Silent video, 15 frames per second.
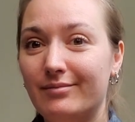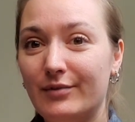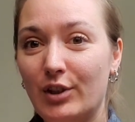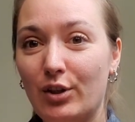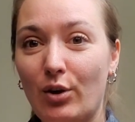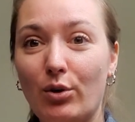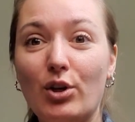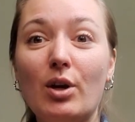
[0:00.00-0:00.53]

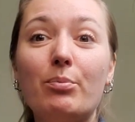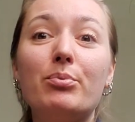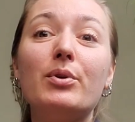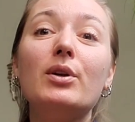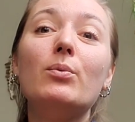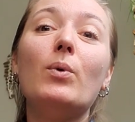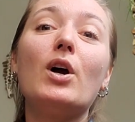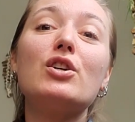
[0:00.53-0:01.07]
You know, you can
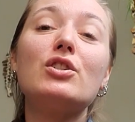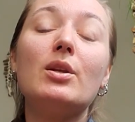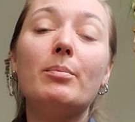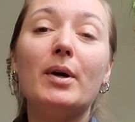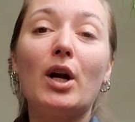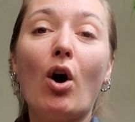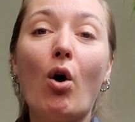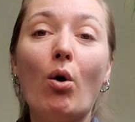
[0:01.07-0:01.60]
pre-wash them
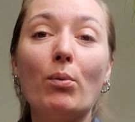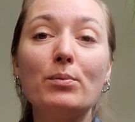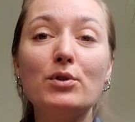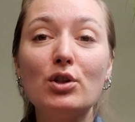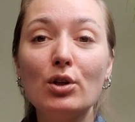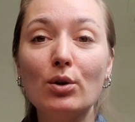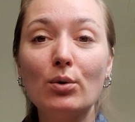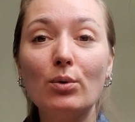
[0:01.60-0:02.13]
at home
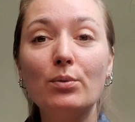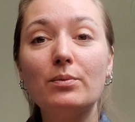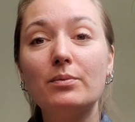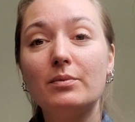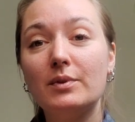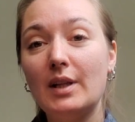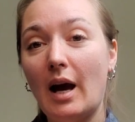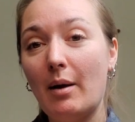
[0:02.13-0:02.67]
too.
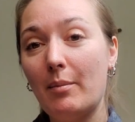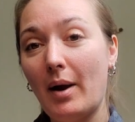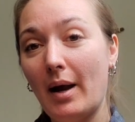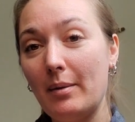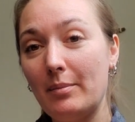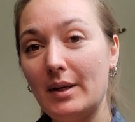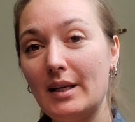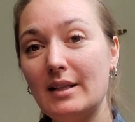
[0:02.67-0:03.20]
That
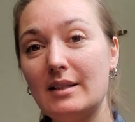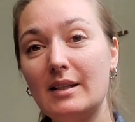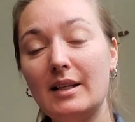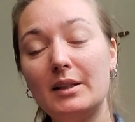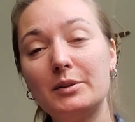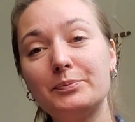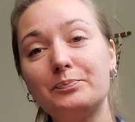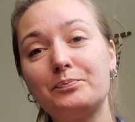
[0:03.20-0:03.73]
might be
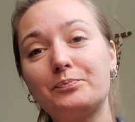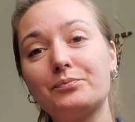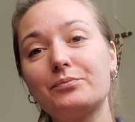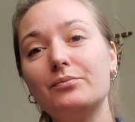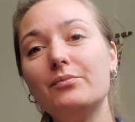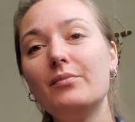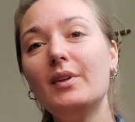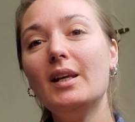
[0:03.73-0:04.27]
easier.
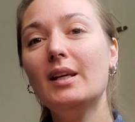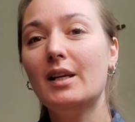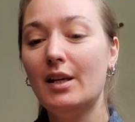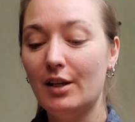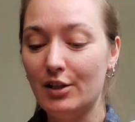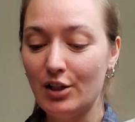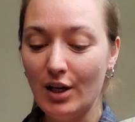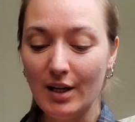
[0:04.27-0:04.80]

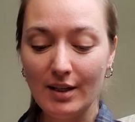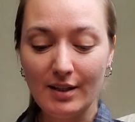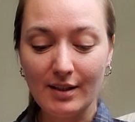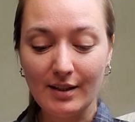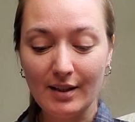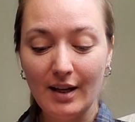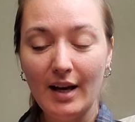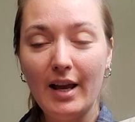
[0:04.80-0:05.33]

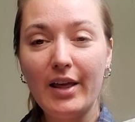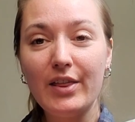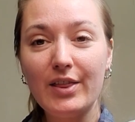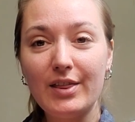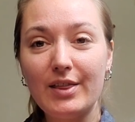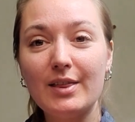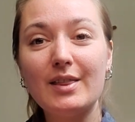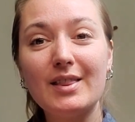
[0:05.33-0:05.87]
Just
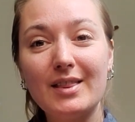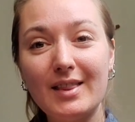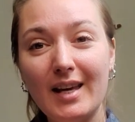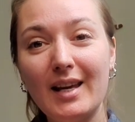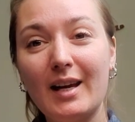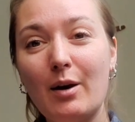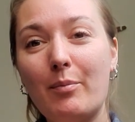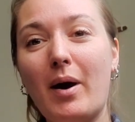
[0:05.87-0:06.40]

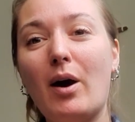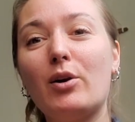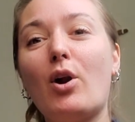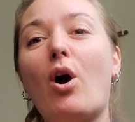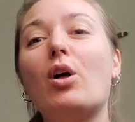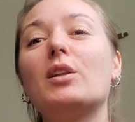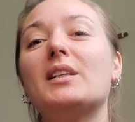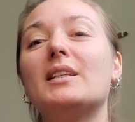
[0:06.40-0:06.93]
think about
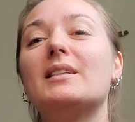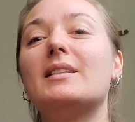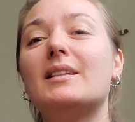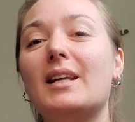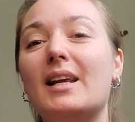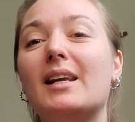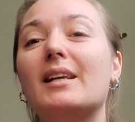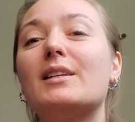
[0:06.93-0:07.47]
all these
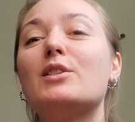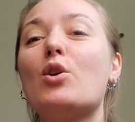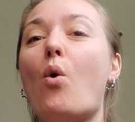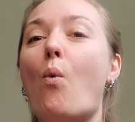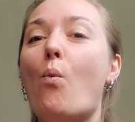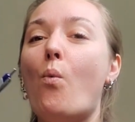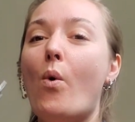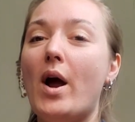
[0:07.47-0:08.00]
things
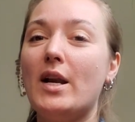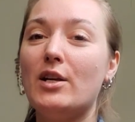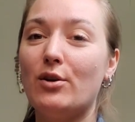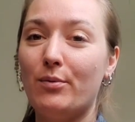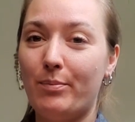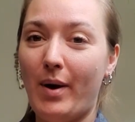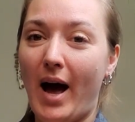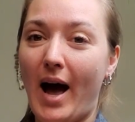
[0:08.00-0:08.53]
when
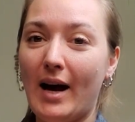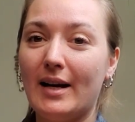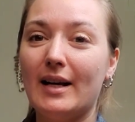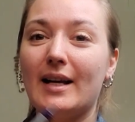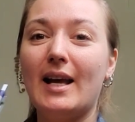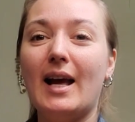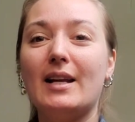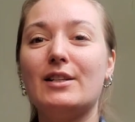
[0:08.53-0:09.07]
you pack. I
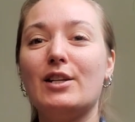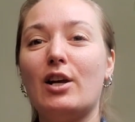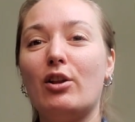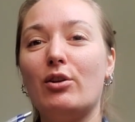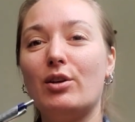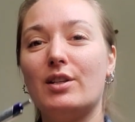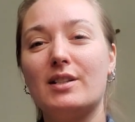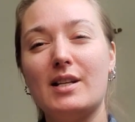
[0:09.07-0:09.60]
can't tell
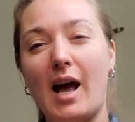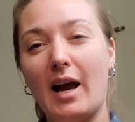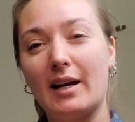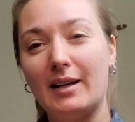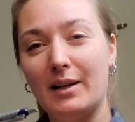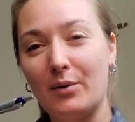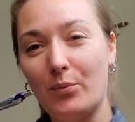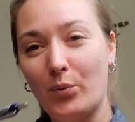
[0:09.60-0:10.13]
you
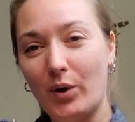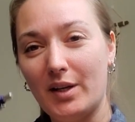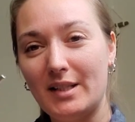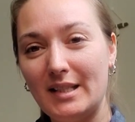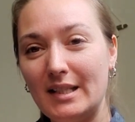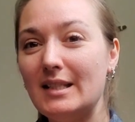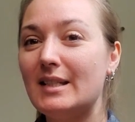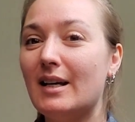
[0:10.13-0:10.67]
exactly what
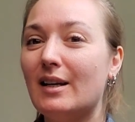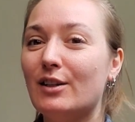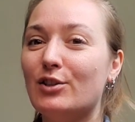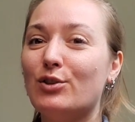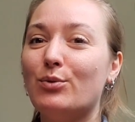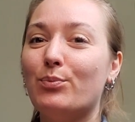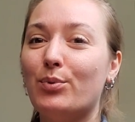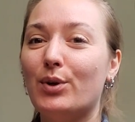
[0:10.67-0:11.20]
details
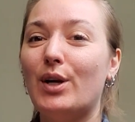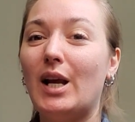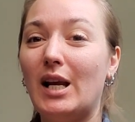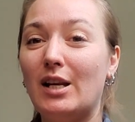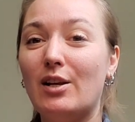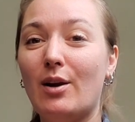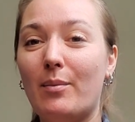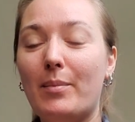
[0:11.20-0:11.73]
to put
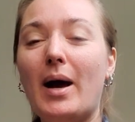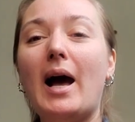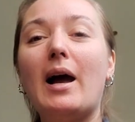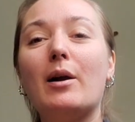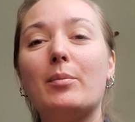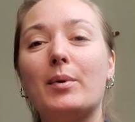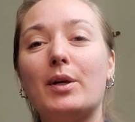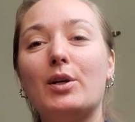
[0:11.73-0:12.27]
in your
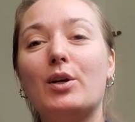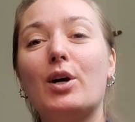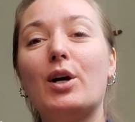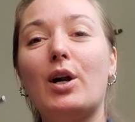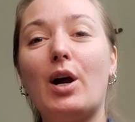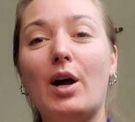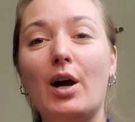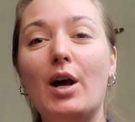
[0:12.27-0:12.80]
bag, but you're
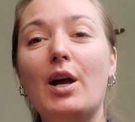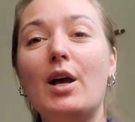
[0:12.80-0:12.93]
gonna